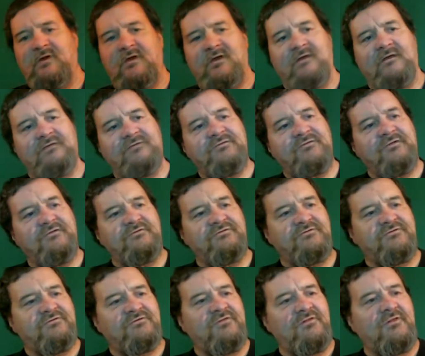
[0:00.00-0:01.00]
this thing's
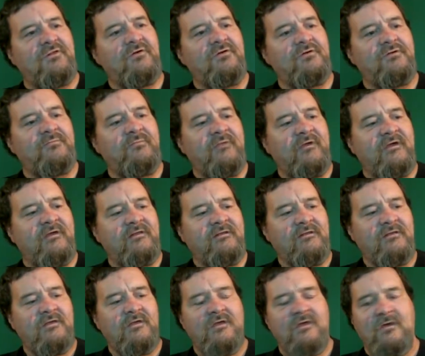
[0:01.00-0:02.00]
just loaded, man.
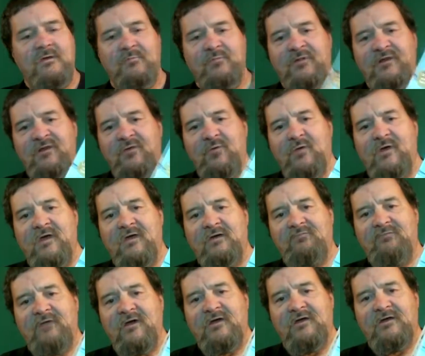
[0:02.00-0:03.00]
But anyway, I've got a